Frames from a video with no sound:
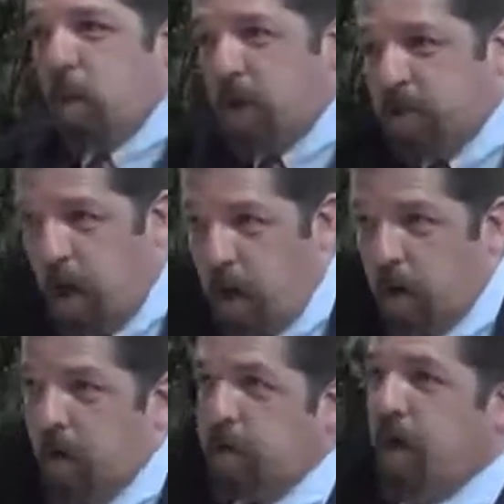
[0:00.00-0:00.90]
One's on
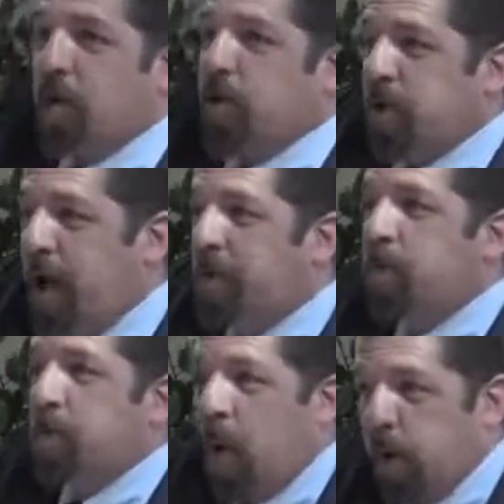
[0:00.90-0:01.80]
earth, the other's in
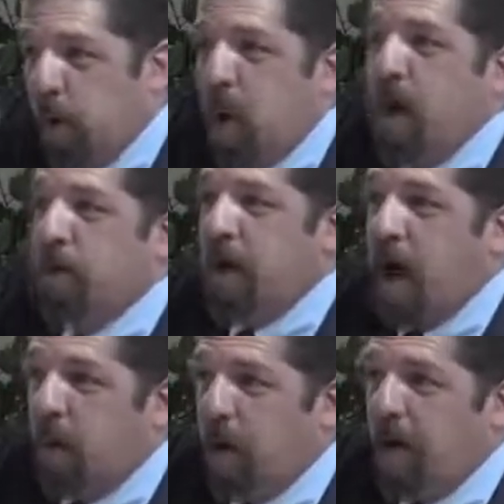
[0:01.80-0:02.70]
heaven. Both are called
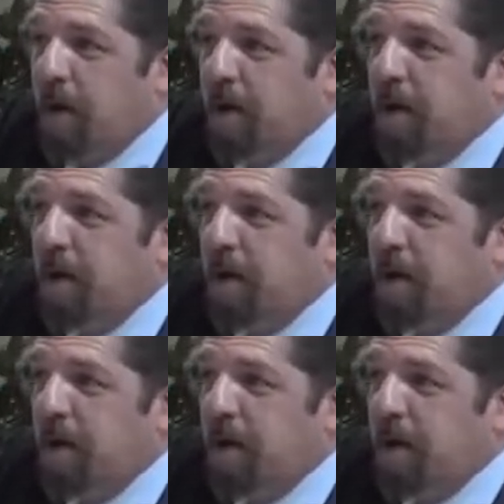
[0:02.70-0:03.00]
Yahweh,